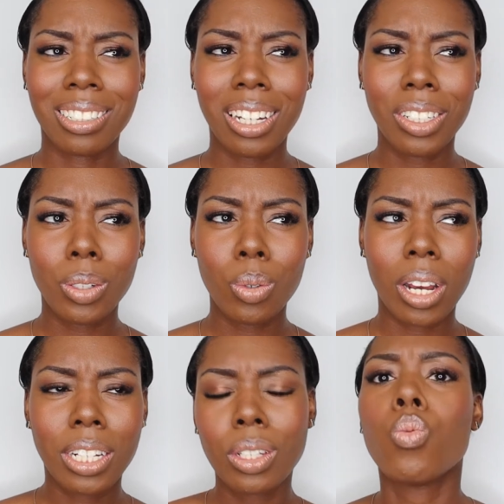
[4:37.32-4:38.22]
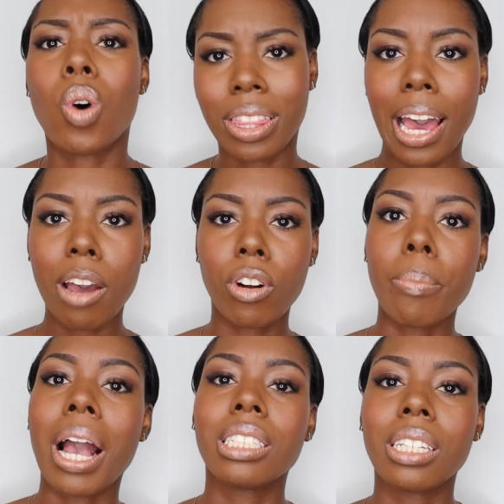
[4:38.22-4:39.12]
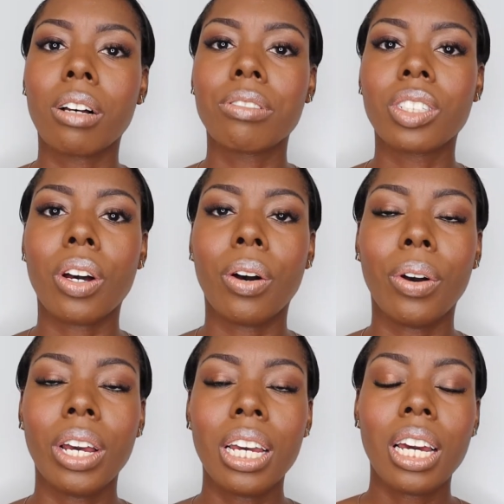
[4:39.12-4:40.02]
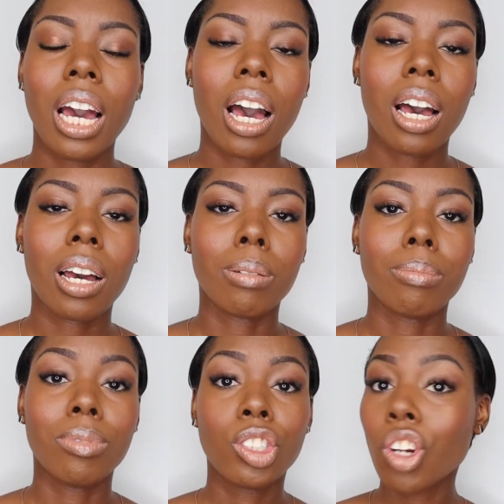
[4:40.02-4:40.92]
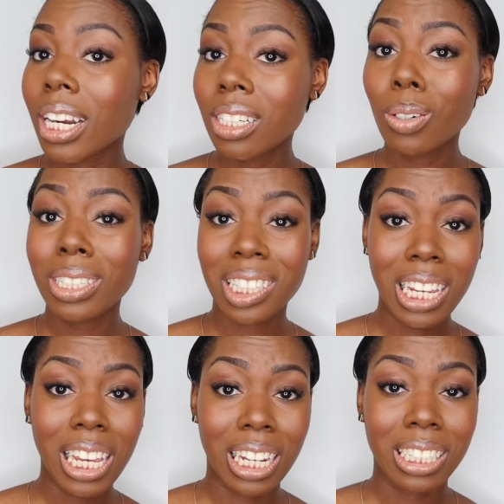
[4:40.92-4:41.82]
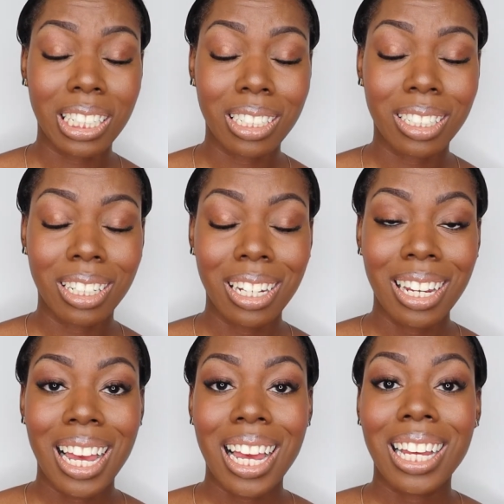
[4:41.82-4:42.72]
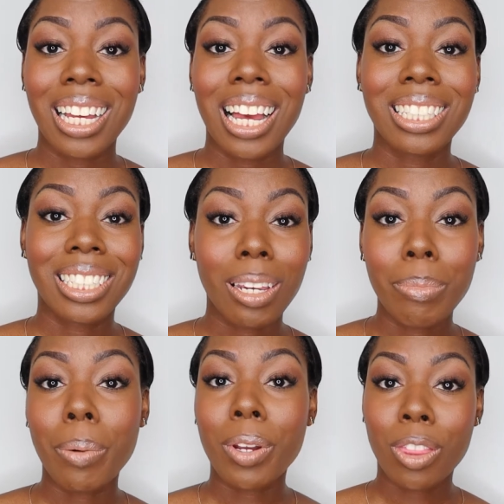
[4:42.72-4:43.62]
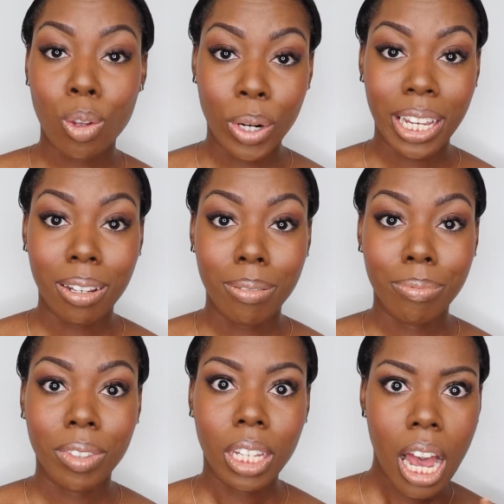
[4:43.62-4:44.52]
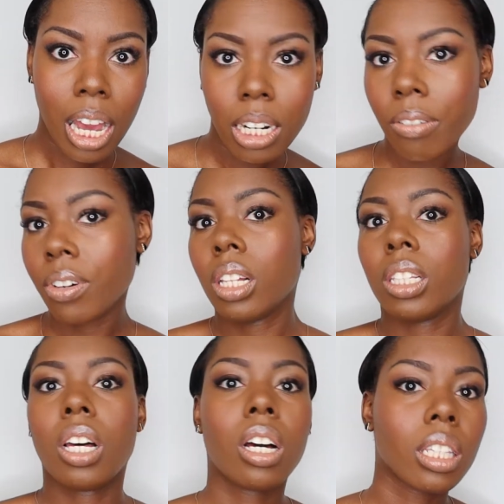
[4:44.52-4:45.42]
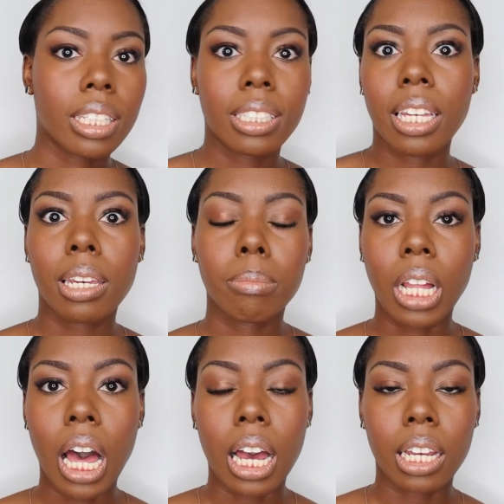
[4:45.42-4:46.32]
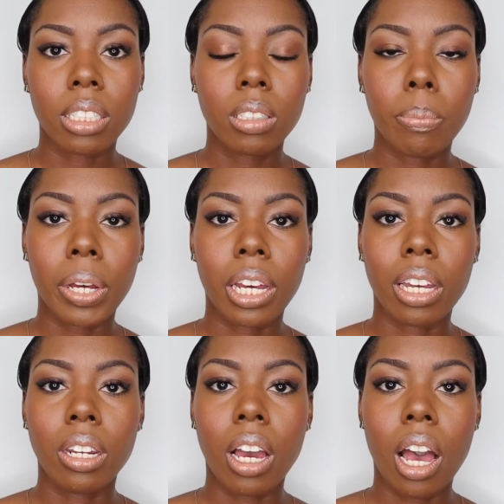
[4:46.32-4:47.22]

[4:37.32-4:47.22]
I do want that for myself. So try to do a staycation. Tip number 3, kind of along the same lines, but